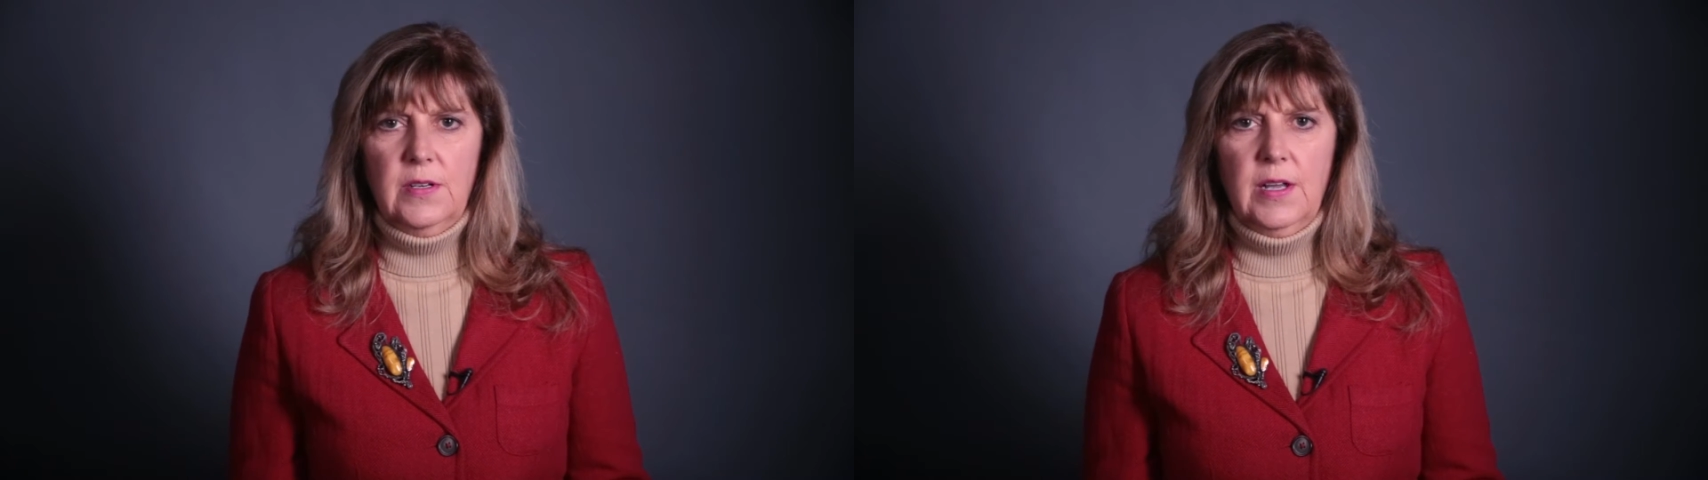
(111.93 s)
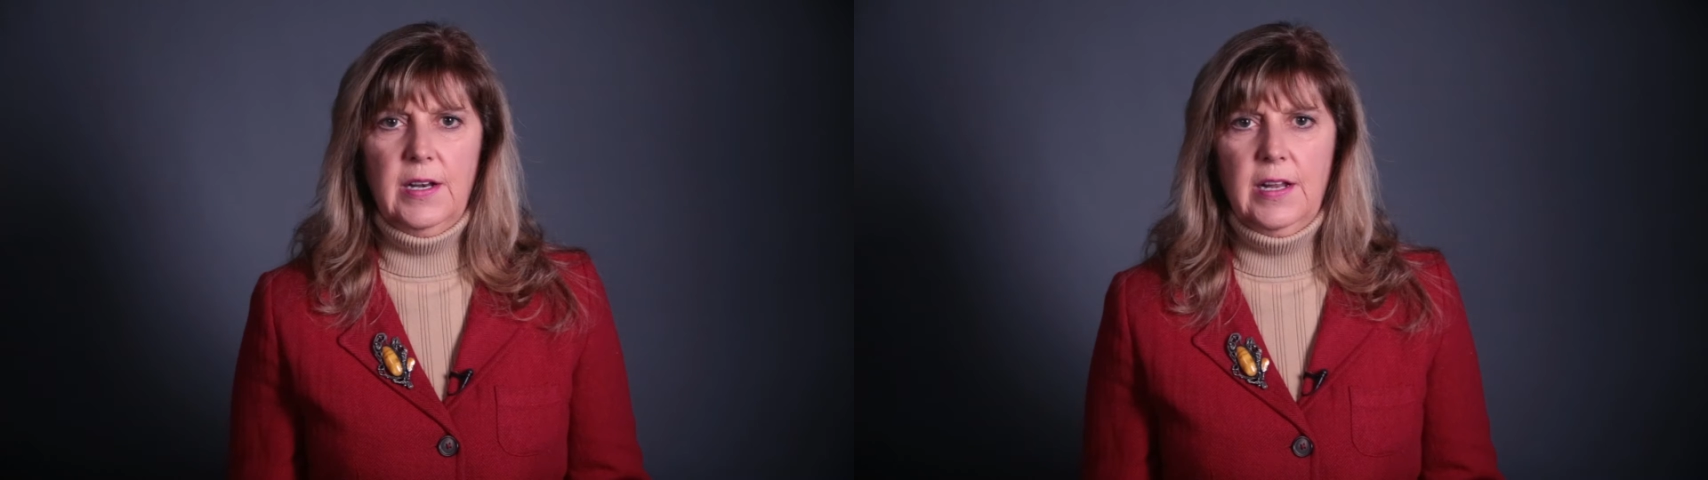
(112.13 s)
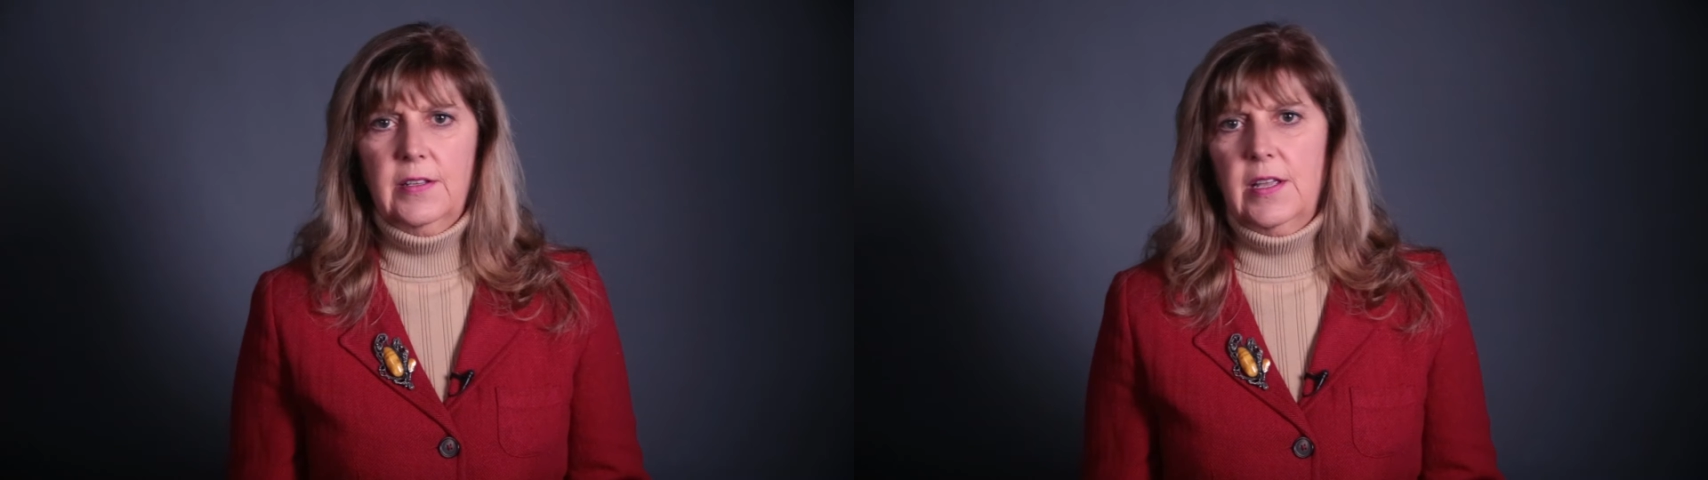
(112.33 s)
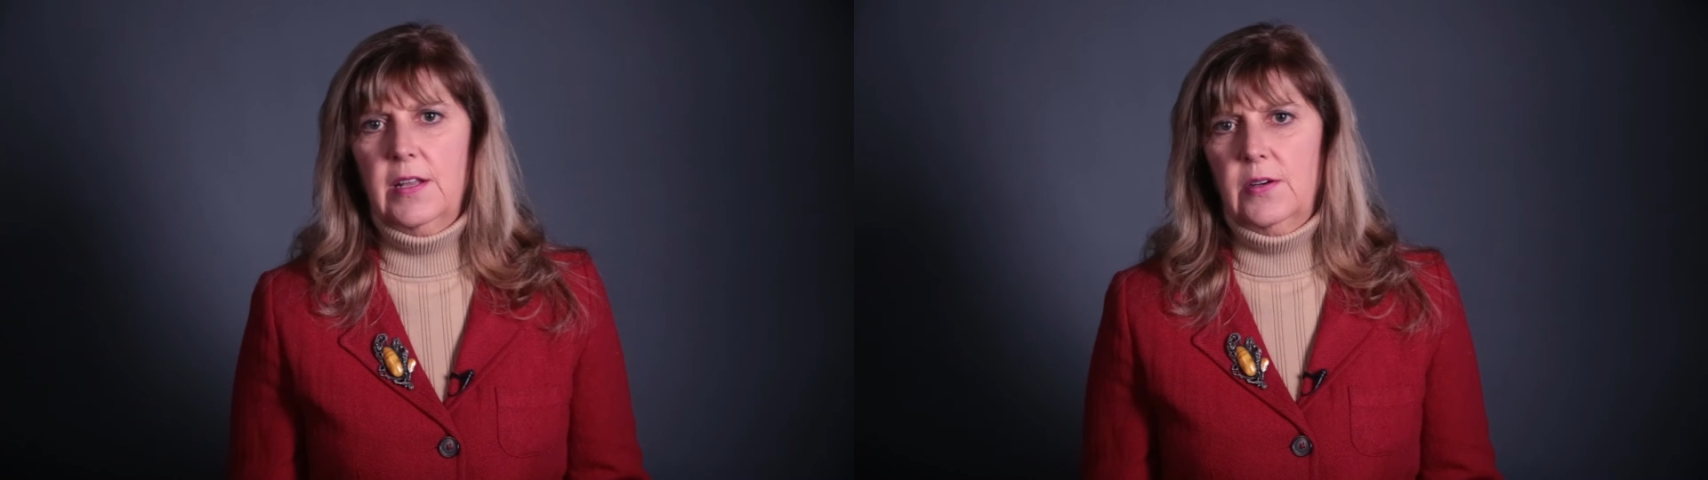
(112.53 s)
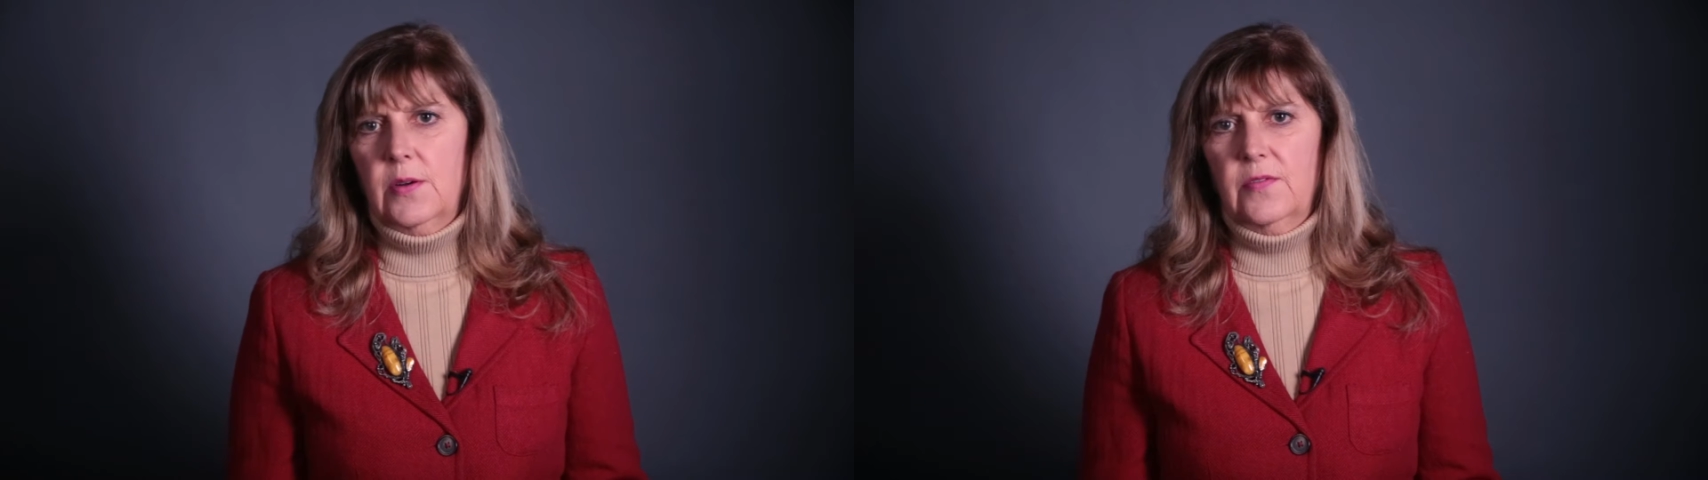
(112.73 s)

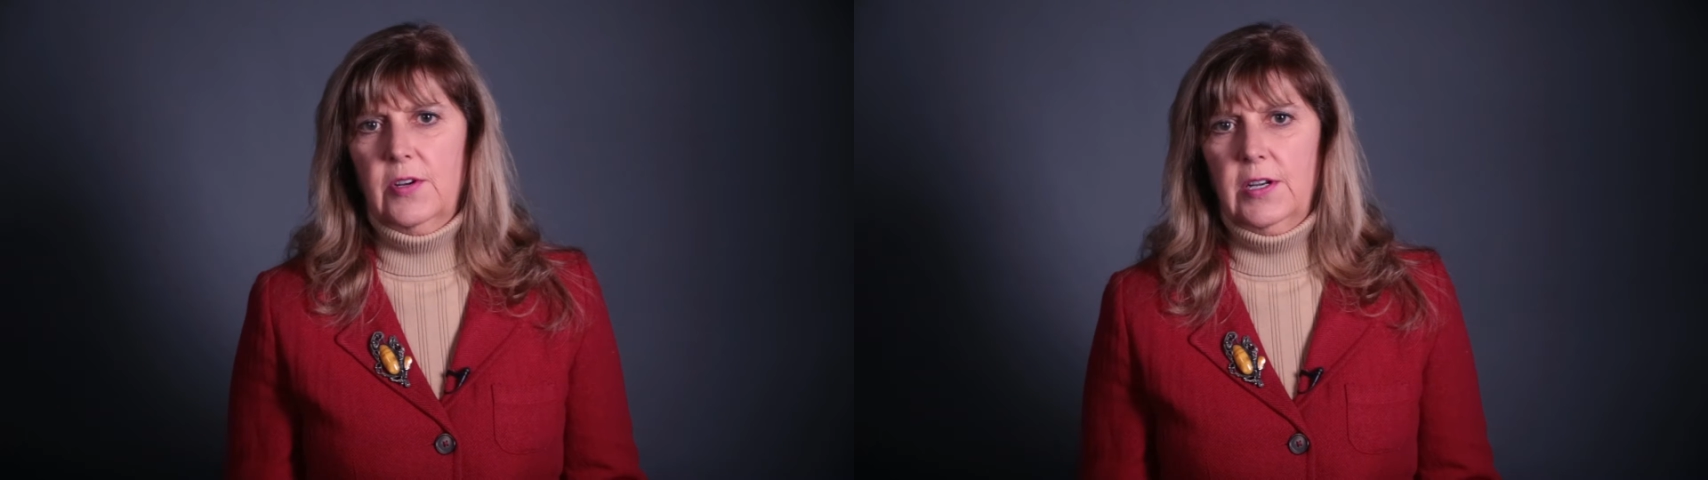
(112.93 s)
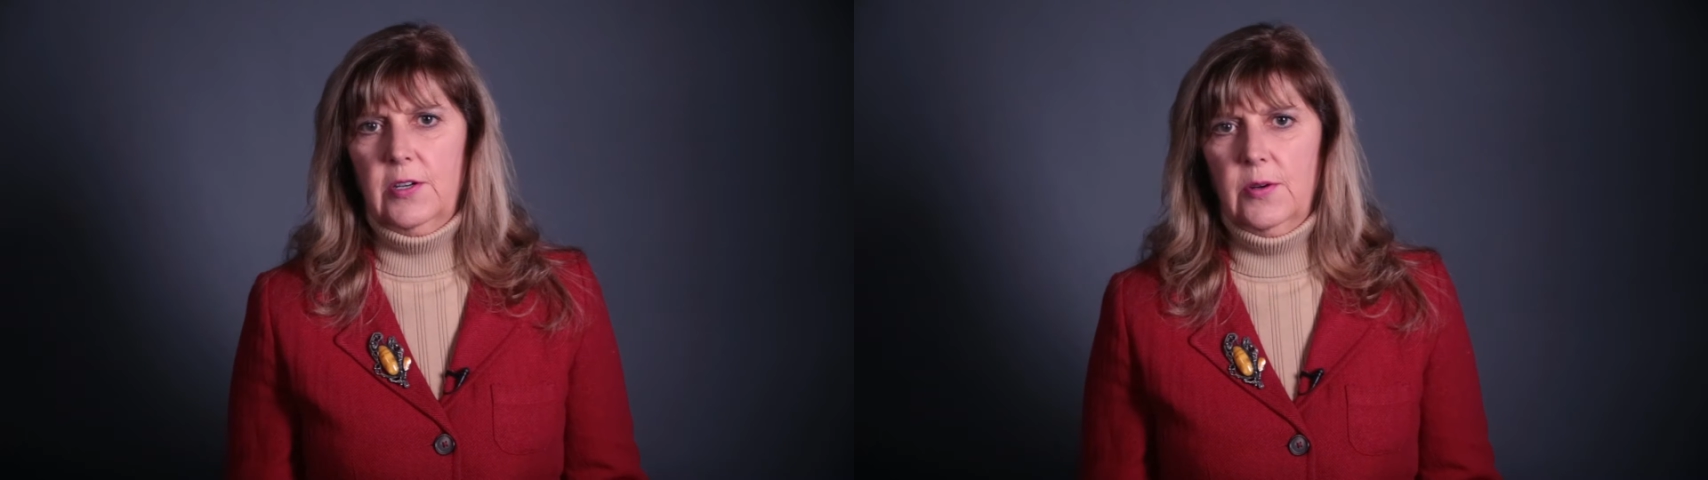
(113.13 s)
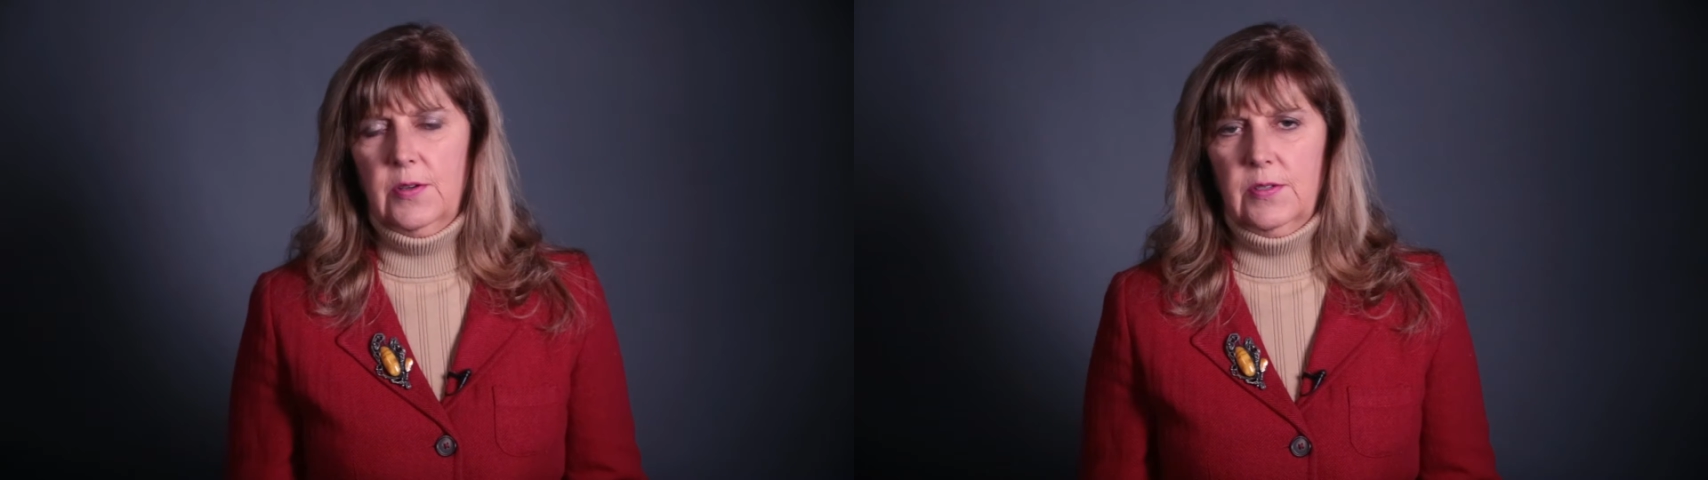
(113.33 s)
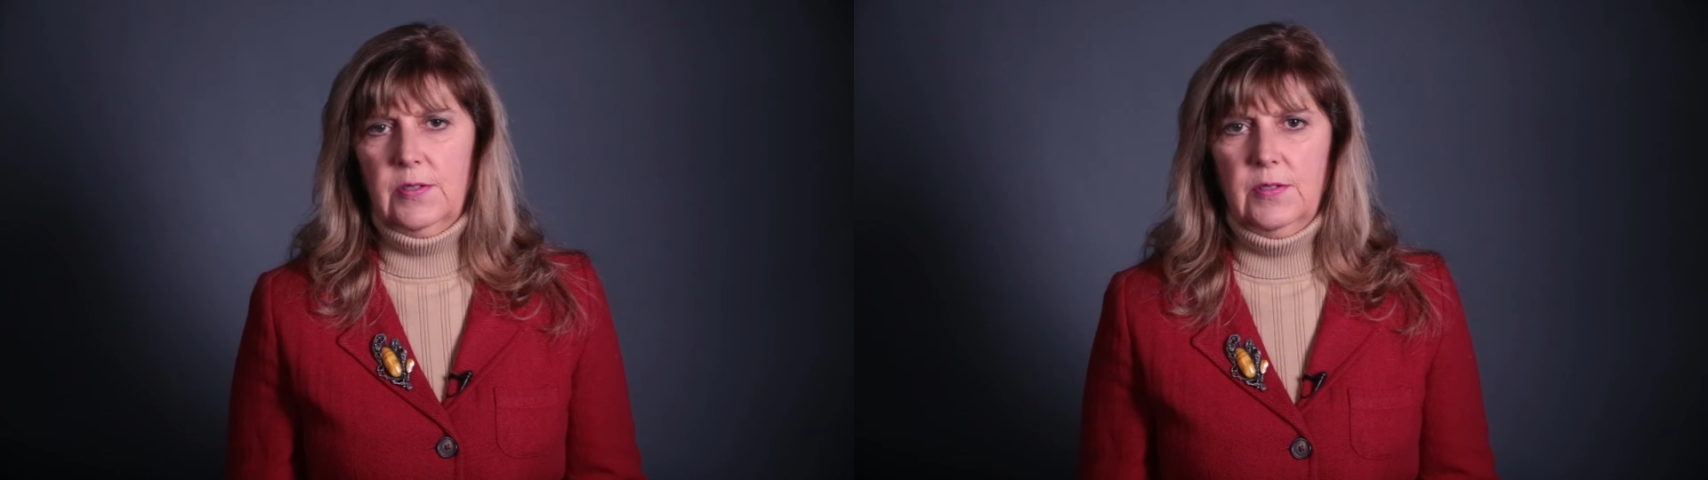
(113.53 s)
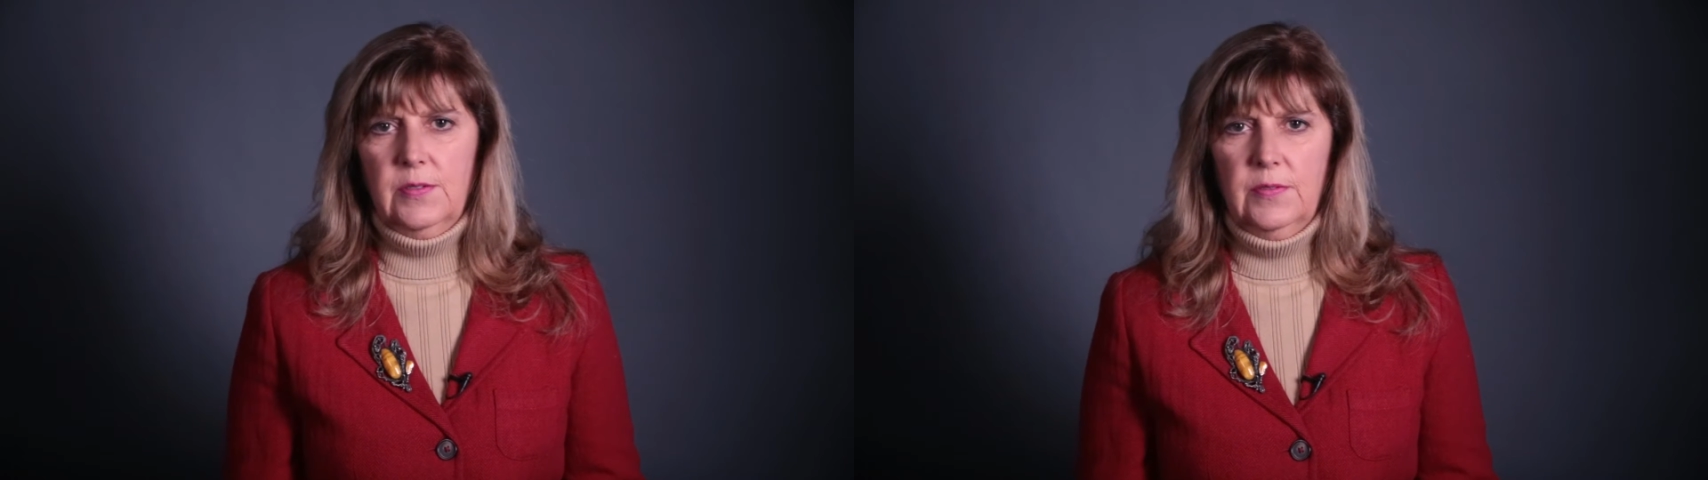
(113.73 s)
unallocated overhead
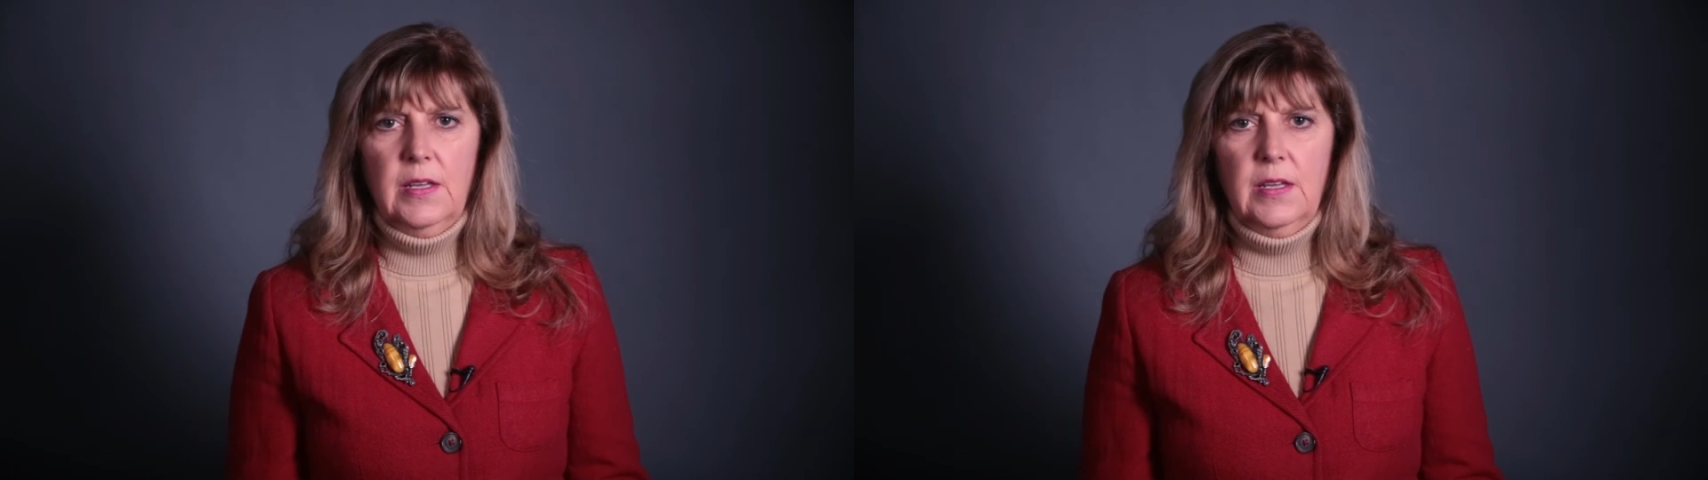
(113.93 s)
costs.